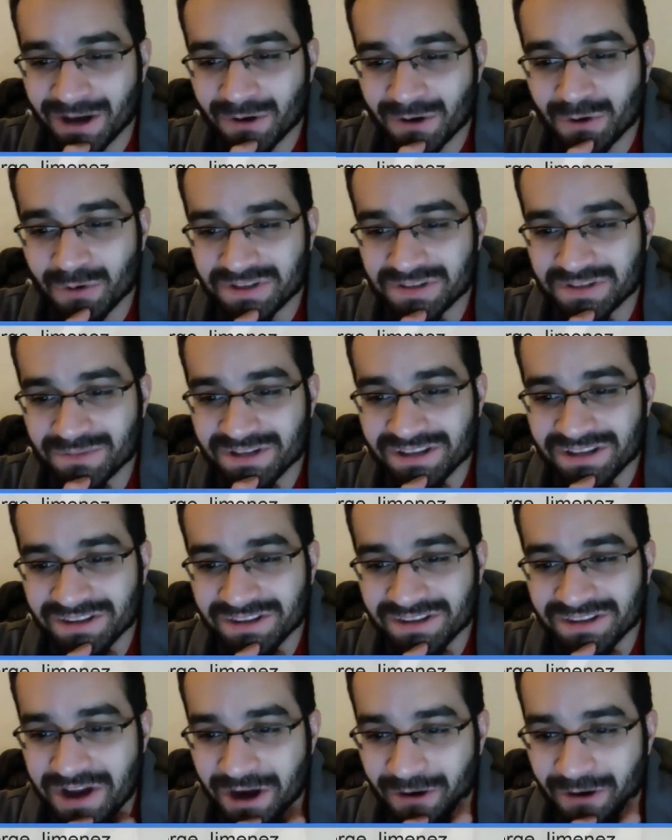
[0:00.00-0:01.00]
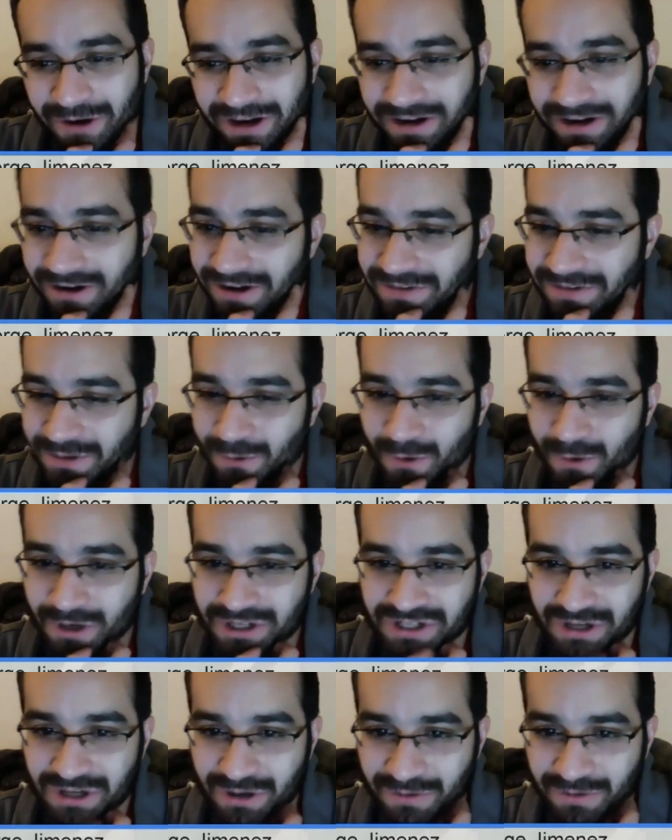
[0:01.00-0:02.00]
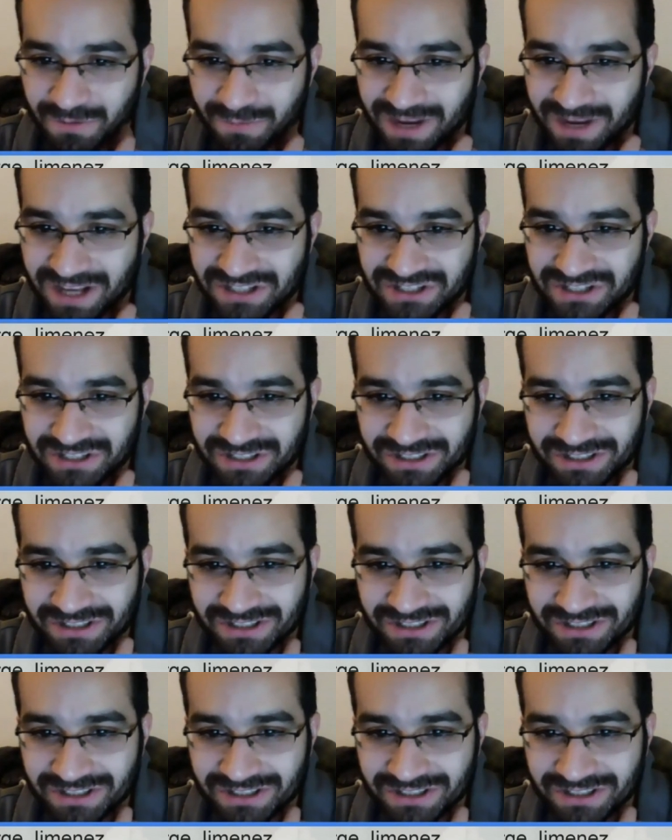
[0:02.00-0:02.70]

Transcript: cool was it meeting the narrator at the award show for Bastion?